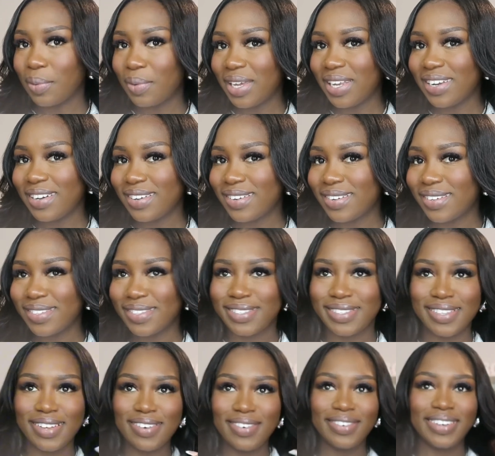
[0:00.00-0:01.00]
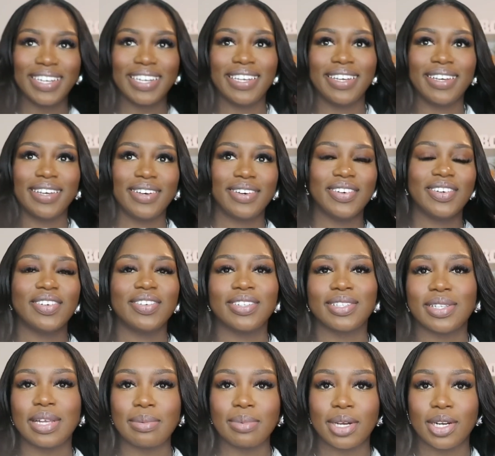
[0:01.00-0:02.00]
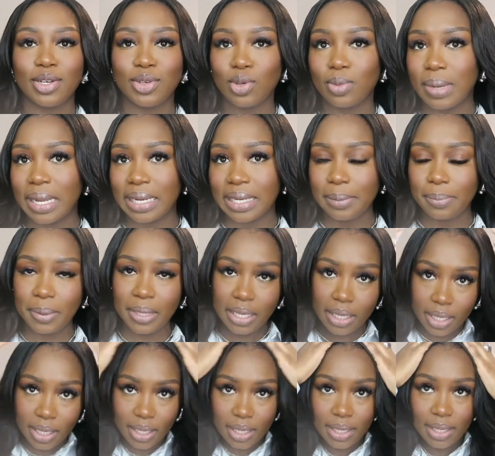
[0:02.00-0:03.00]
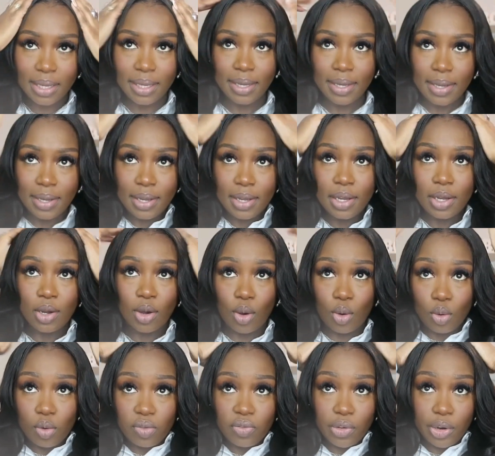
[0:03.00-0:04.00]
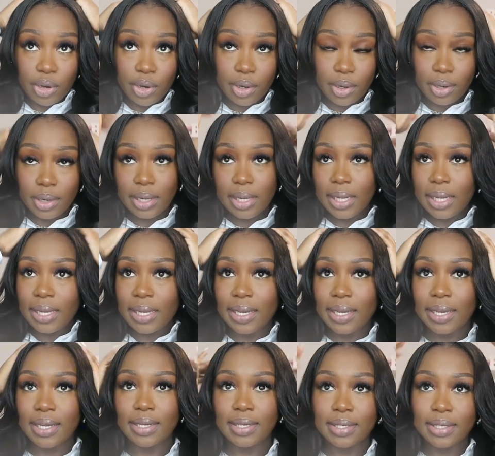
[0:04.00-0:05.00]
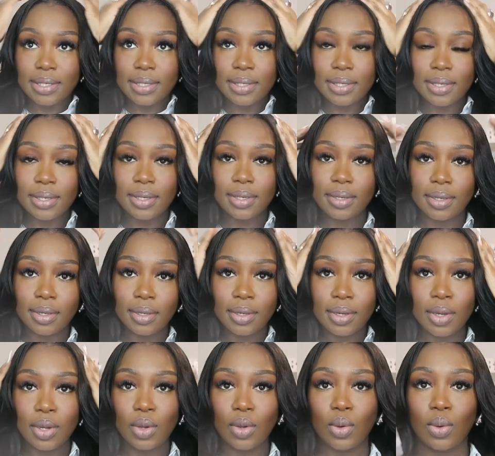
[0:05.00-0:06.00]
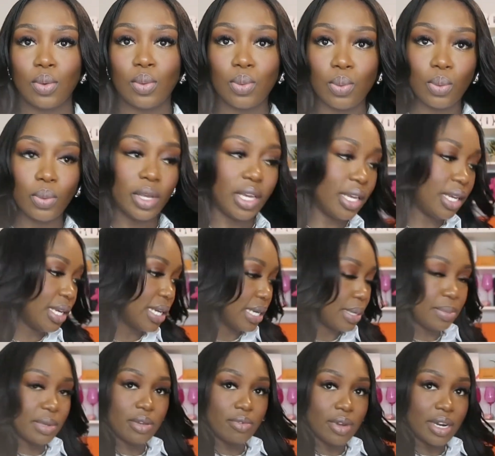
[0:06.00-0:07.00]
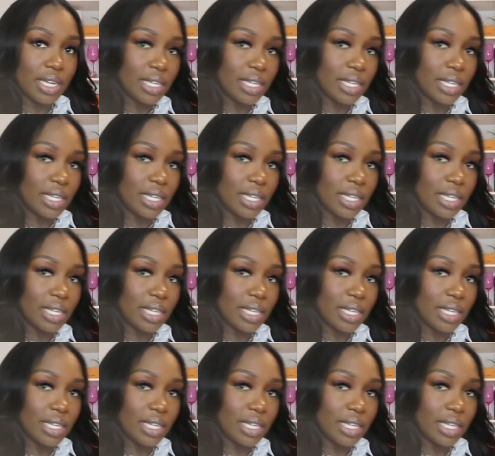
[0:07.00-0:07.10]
We look so cute. So I'm gonna do my lippy over and we gonna be